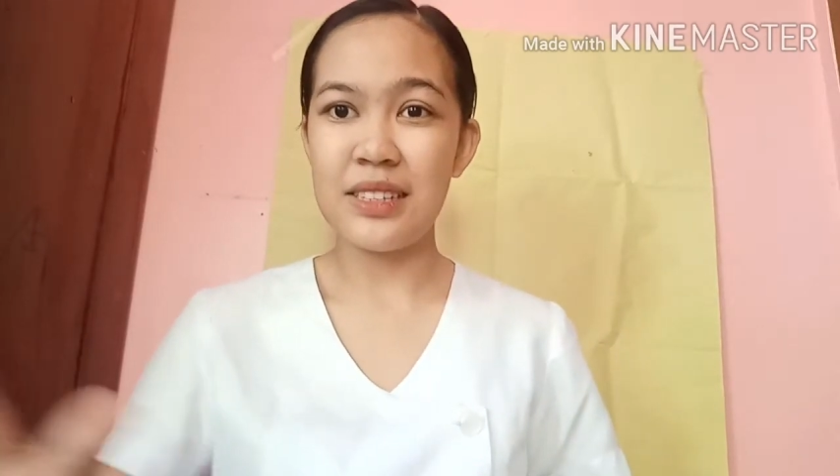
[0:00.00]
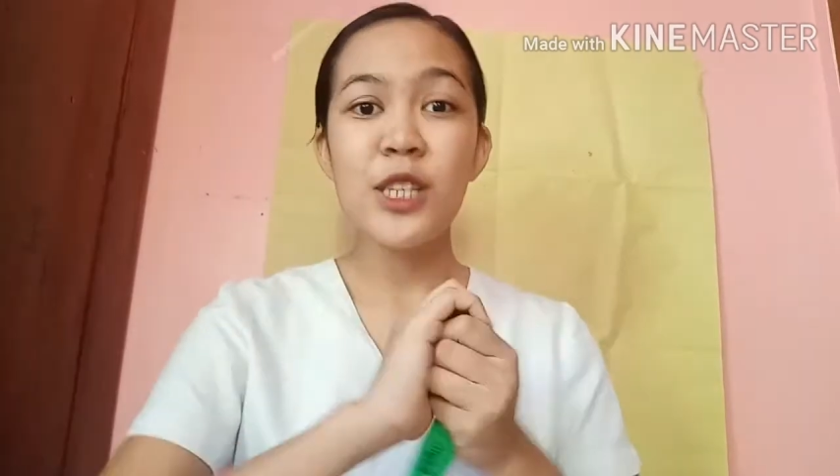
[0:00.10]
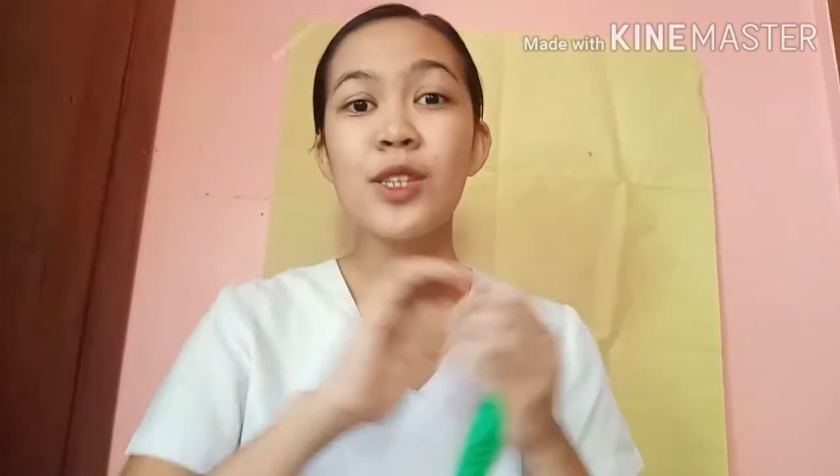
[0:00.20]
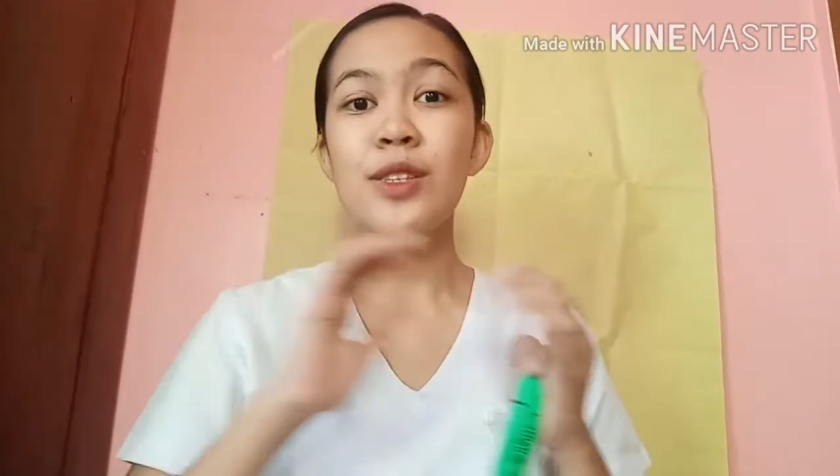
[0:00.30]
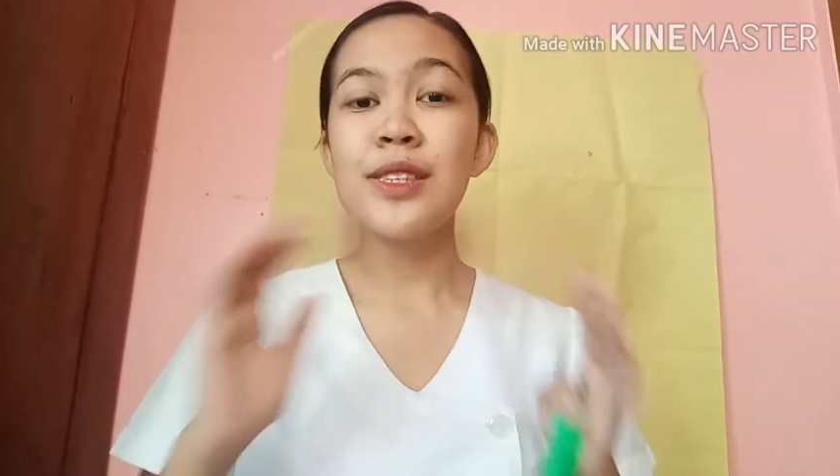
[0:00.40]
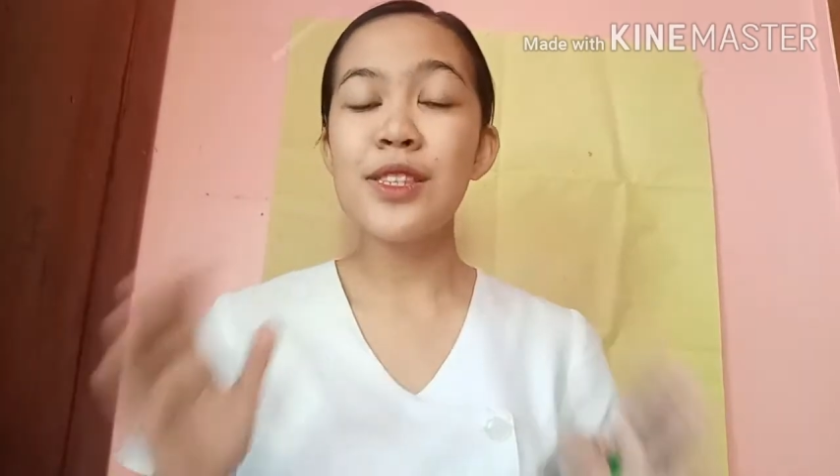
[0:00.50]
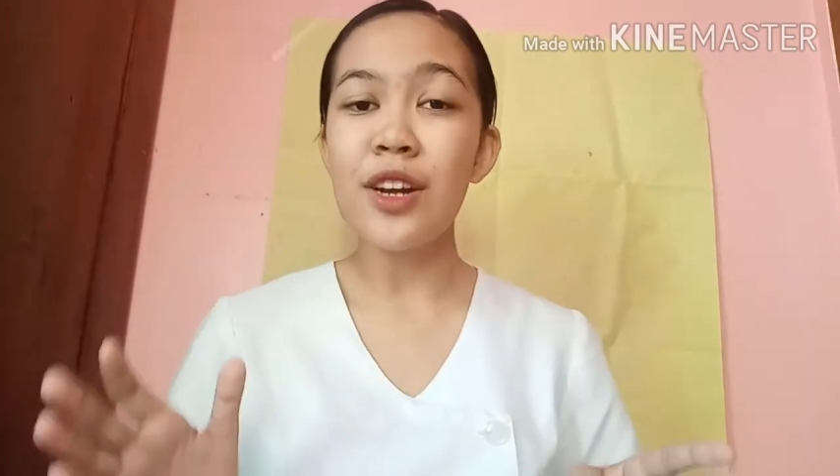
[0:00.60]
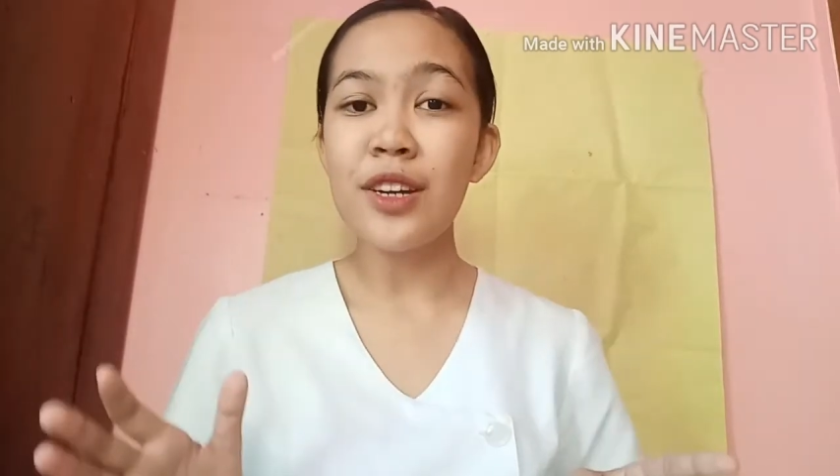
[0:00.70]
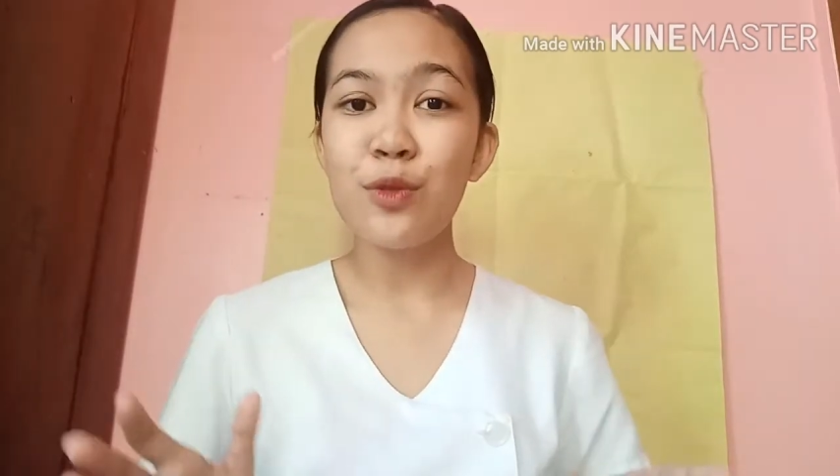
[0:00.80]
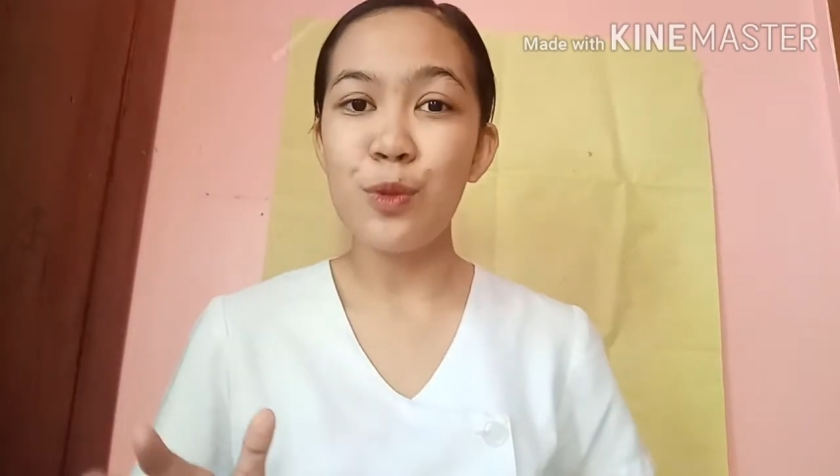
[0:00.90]
So to
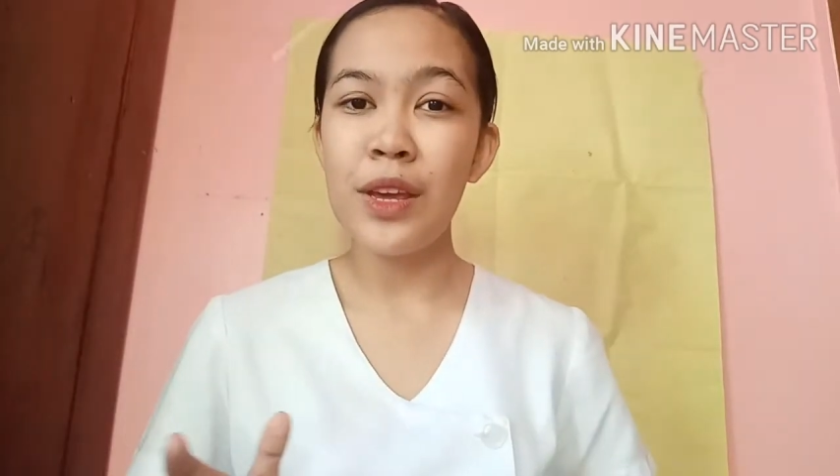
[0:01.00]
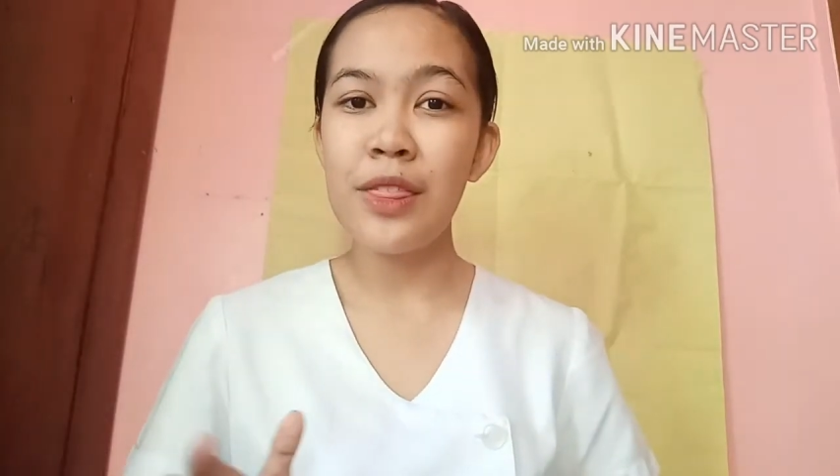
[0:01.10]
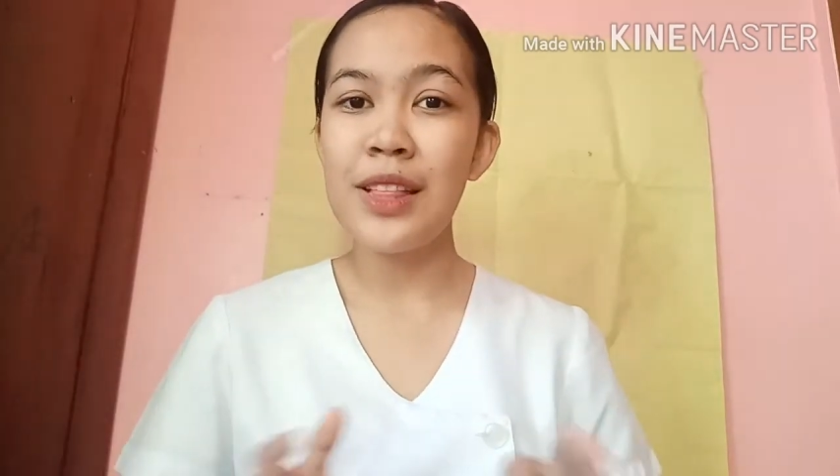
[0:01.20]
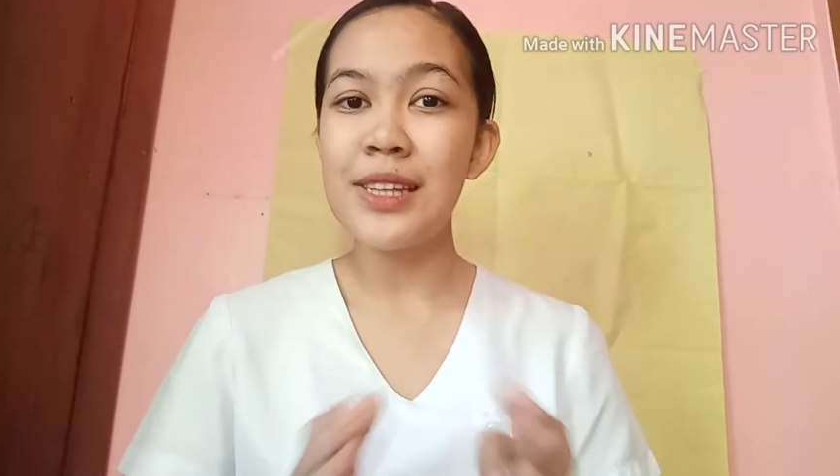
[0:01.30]
start with,